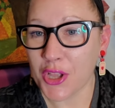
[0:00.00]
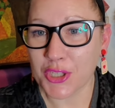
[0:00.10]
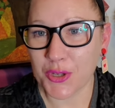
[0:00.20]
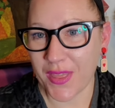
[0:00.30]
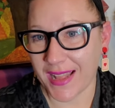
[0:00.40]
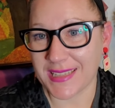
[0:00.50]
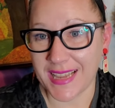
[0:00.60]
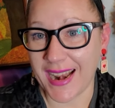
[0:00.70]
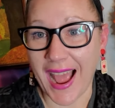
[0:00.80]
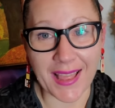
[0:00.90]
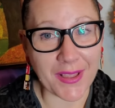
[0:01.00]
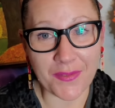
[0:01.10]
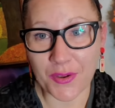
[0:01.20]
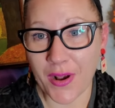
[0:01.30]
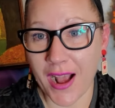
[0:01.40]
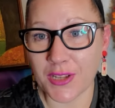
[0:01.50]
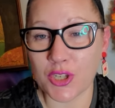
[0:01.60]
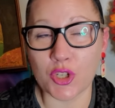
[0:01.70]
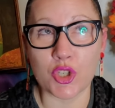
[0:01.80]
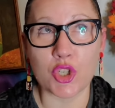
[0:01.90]
So that's it. I love you
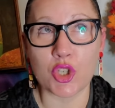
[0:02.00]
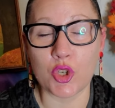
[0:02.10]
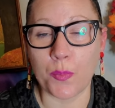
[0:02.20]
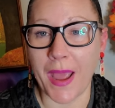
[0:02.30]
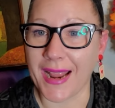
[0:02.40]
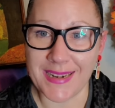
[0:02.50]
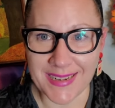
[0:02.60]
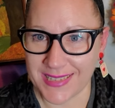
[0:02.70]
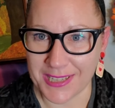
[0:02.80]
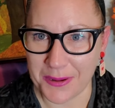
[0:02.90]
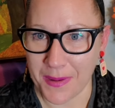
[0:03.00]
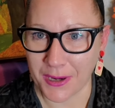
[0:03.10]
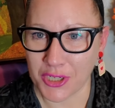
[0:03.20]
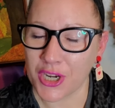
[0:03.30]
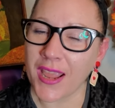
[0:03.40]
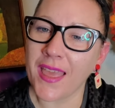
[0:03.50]
guys stupendously much.